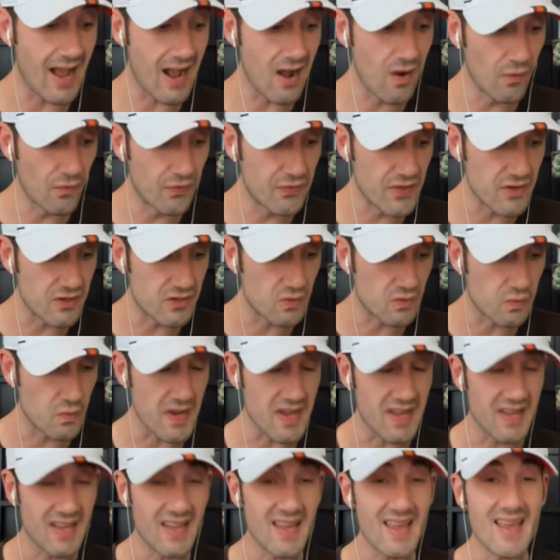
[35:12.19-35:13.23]
out this
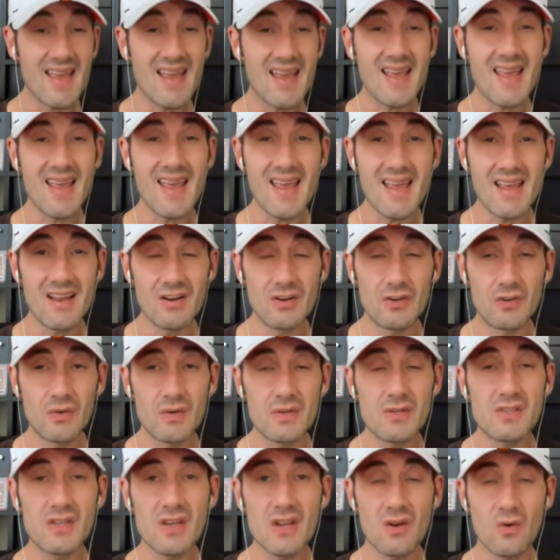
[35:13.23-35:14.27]
week?
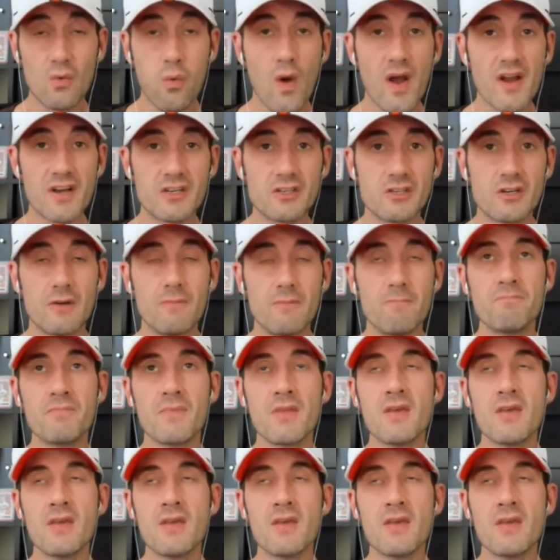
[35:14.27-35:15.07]
Interesting question.